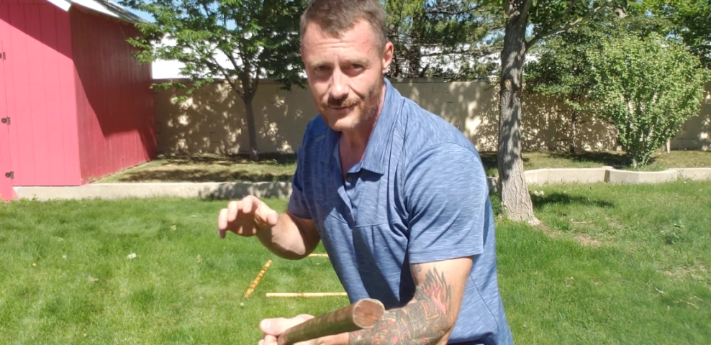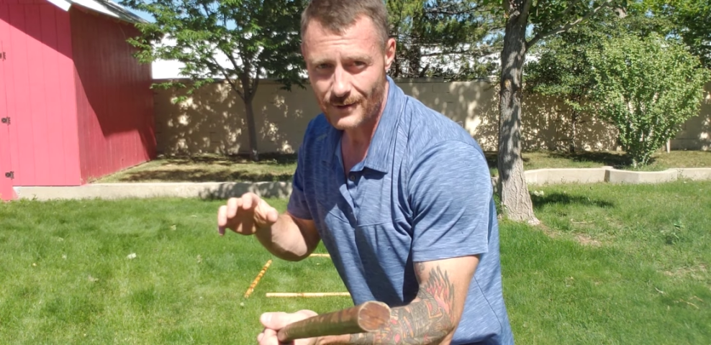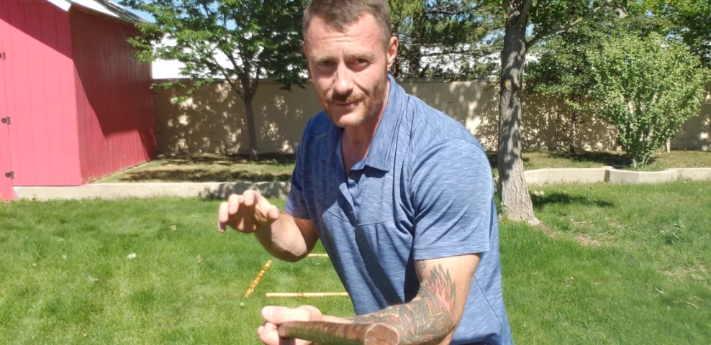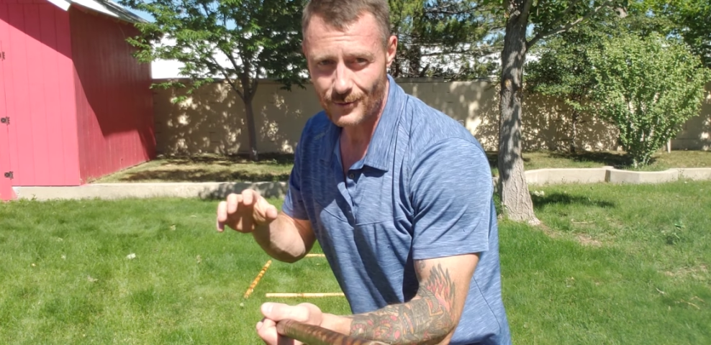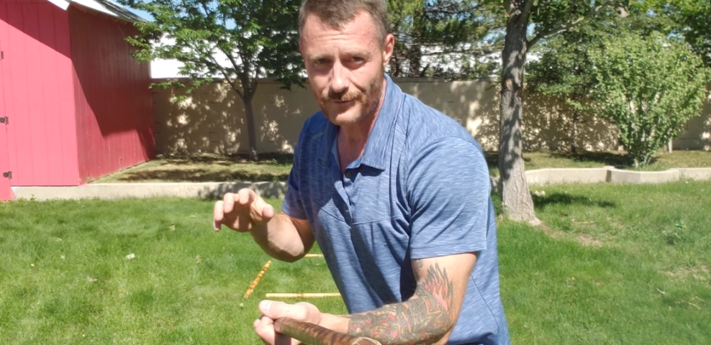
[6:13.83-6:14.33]

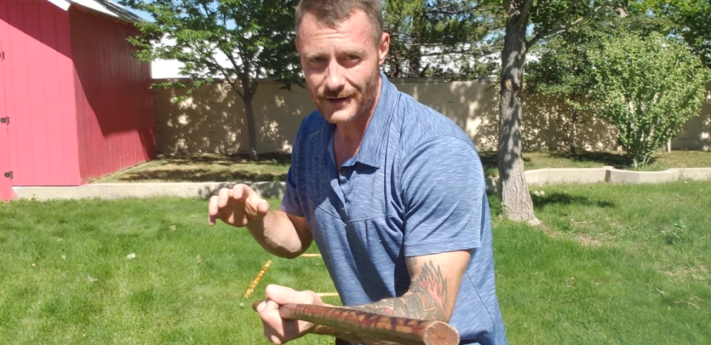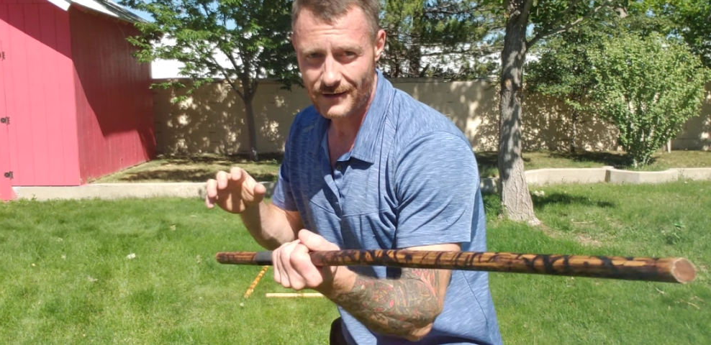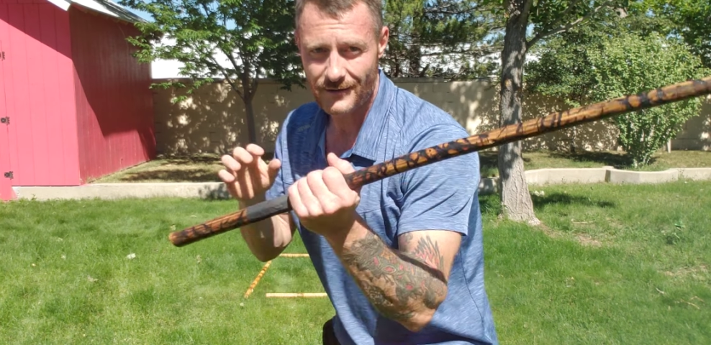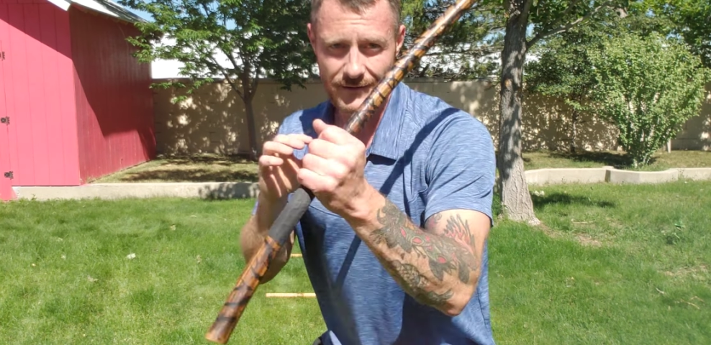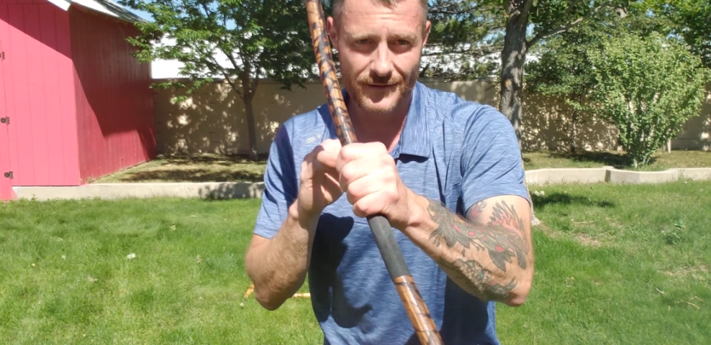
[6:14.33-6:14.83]
when I'm
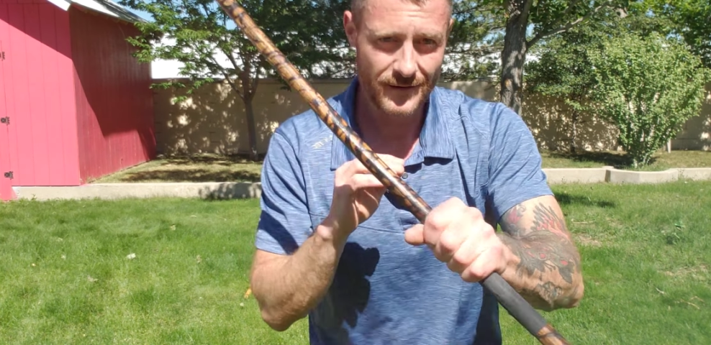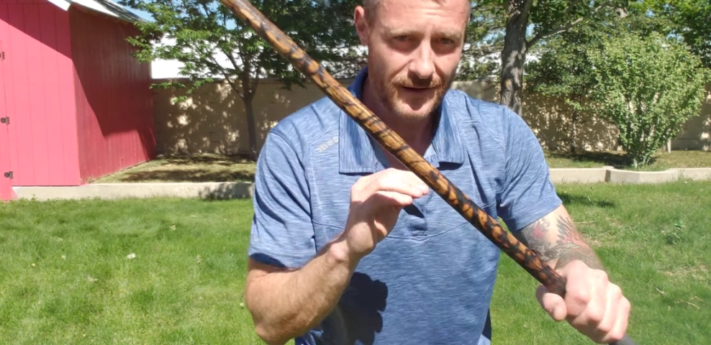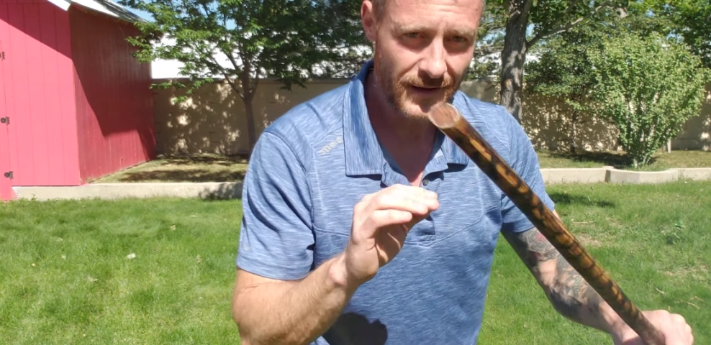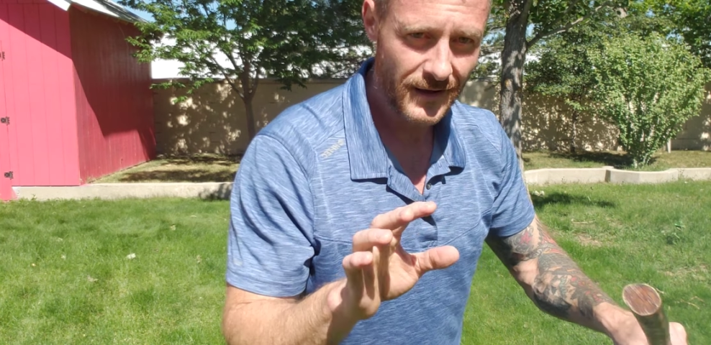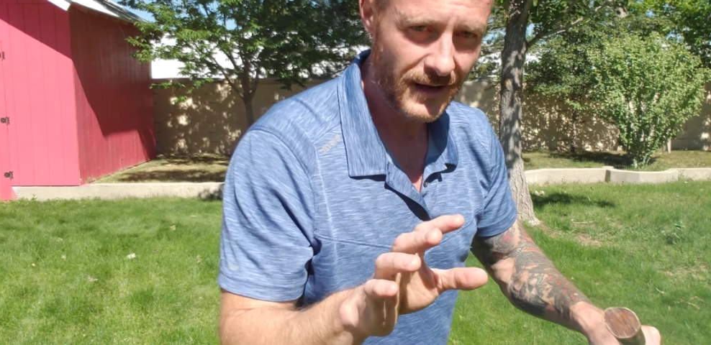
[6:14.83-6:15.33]
moving,
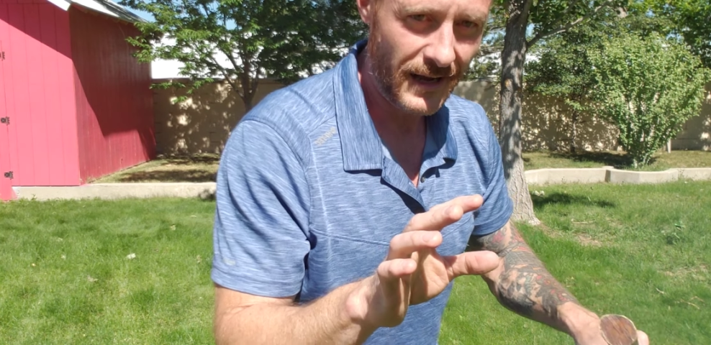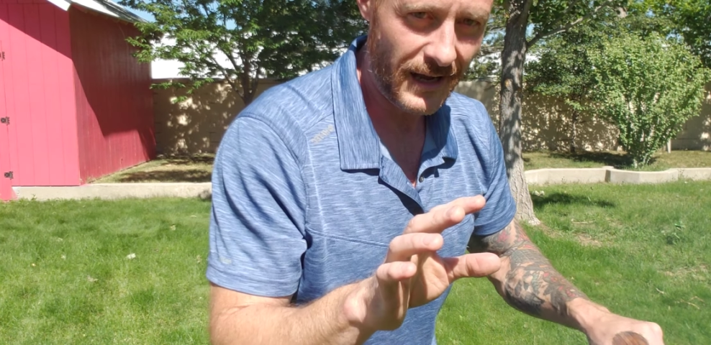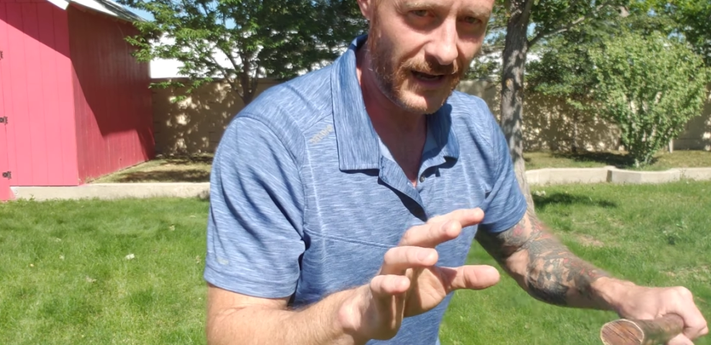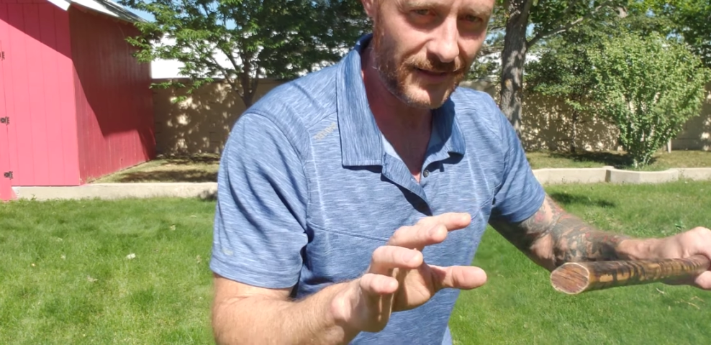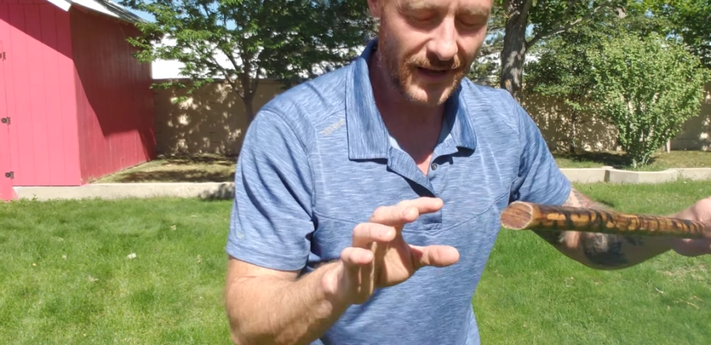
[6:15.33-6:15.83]

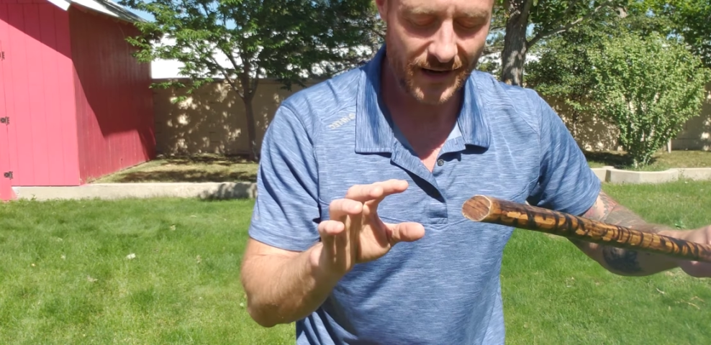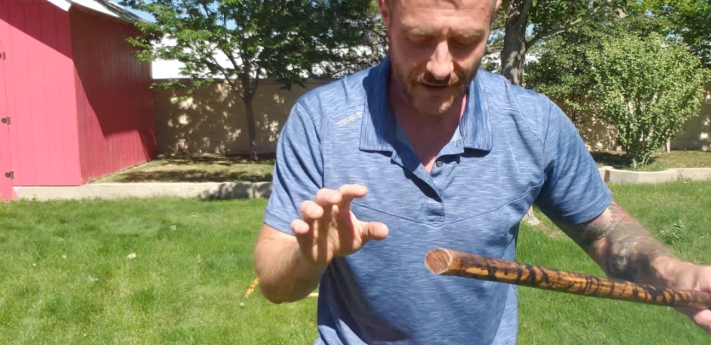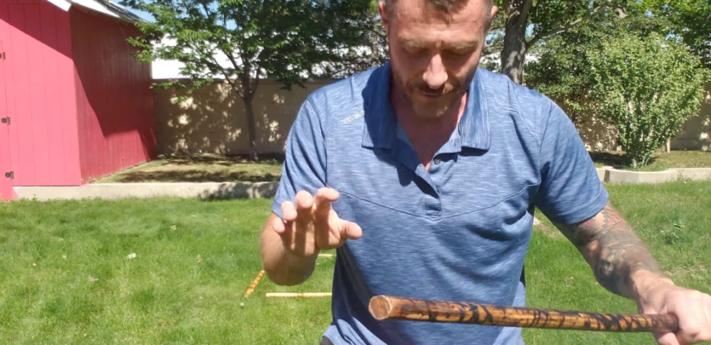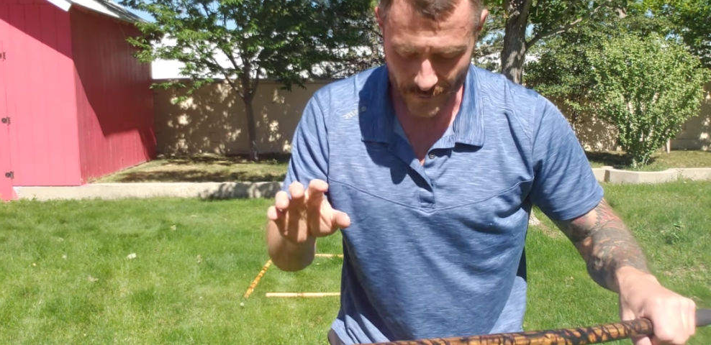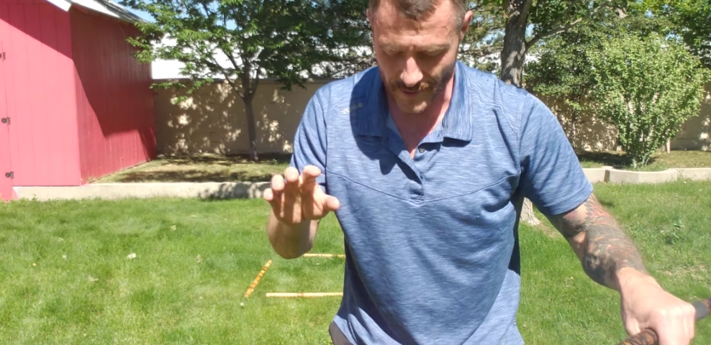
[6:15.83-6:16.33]
and then
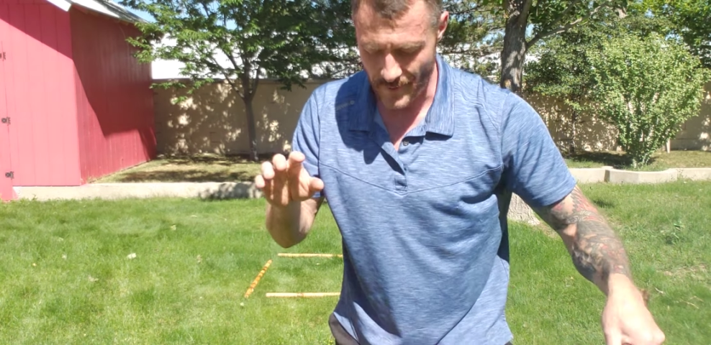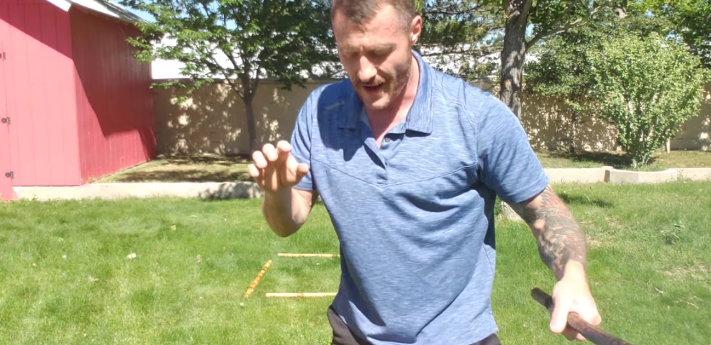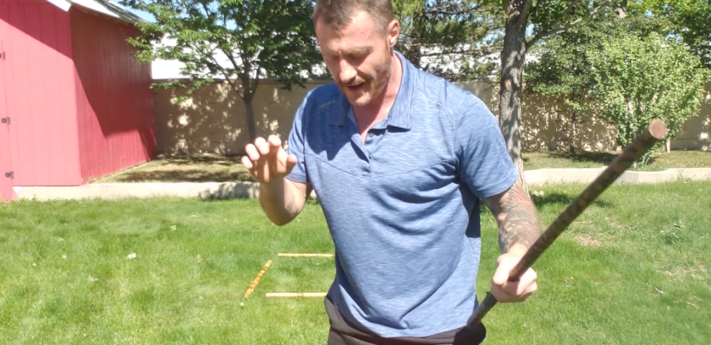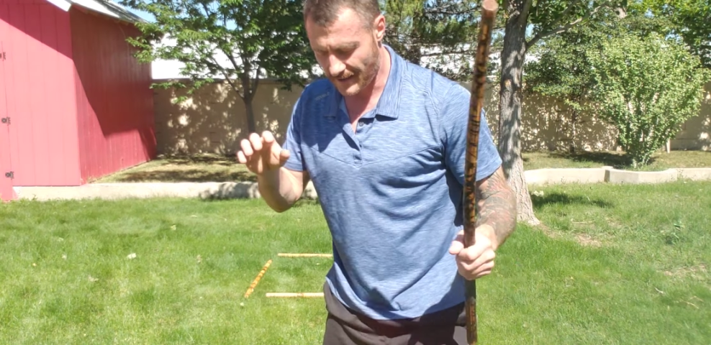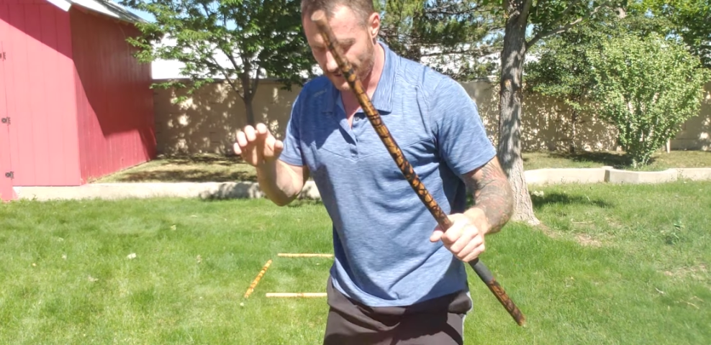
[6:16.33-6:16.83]
on the way
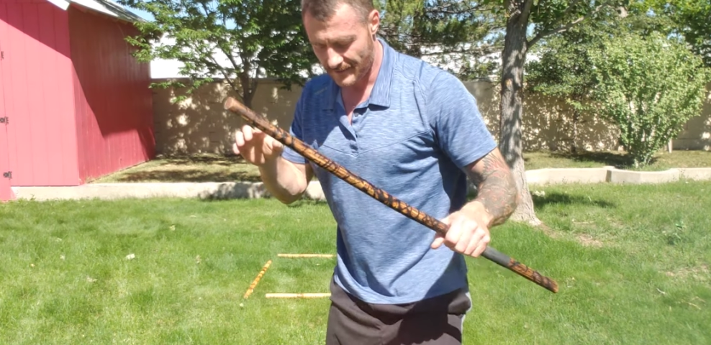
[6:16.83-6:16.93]
back,